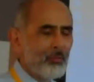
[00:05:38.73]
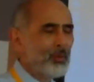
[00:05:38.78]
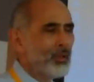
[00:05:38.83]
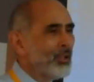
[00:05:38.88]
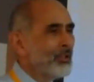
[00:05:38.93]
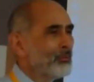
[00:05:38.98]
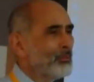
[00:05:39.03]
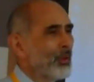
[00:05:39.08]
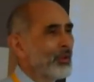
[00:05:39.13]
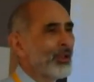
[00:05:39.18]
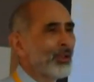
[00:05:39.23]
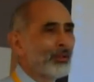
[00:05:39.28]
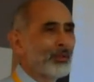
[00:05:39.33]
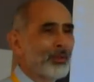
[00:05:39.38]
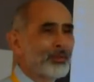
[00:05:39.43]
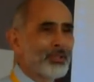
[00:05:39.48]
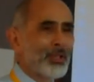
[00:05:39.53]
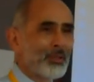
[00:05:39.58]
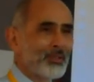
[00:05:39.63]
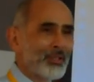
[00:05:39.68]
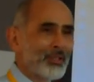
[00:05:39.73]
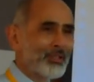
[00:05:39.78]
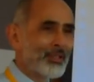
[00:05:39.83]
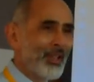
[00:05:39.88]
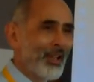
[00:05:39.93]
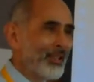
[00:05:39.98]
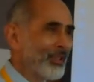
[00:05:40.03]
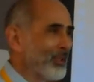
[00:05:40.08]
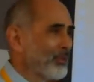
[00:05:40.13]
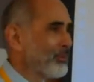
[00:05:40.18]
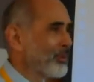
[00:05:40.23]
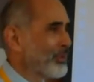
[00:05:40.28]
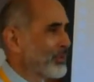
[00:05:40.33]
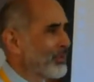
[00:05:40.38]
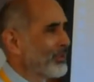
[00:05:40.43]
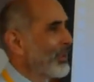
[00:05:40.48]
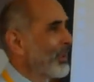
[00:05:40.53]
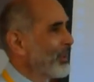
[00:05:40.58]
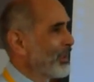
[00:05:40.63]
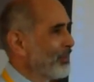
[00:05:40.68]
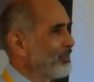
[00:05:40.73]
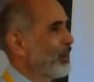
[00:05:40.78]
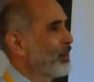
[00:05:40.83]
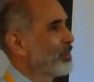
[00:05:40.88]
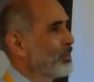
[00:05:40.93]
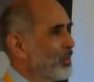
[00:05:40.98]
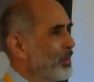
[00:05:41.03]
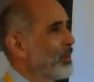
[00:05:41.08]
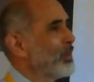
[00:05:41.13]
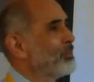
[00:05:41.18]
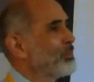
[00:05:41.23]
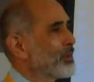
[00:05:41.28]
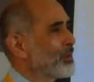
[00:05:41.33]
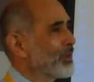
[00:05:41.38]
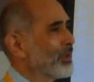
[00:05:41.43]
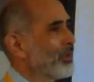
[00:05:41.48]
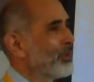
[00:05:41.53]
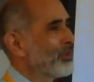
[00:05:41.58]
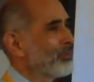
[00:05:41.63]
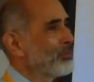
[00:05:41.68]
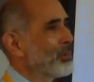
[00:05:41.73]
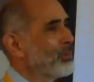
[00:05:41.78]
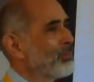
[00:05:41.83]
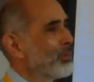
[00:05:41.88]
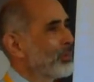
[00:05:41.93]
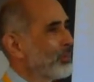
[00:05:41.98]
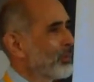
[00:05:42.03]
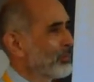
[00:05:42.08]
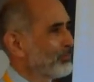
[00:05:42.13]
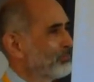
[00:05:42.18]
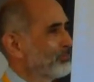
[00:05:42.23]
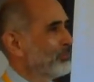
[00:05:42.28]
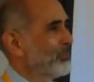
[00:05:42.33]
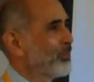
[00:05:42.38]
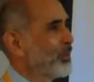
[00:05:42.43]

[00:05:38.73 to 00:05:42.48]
We didn't want to close down the site. It was getting about 20% of the people were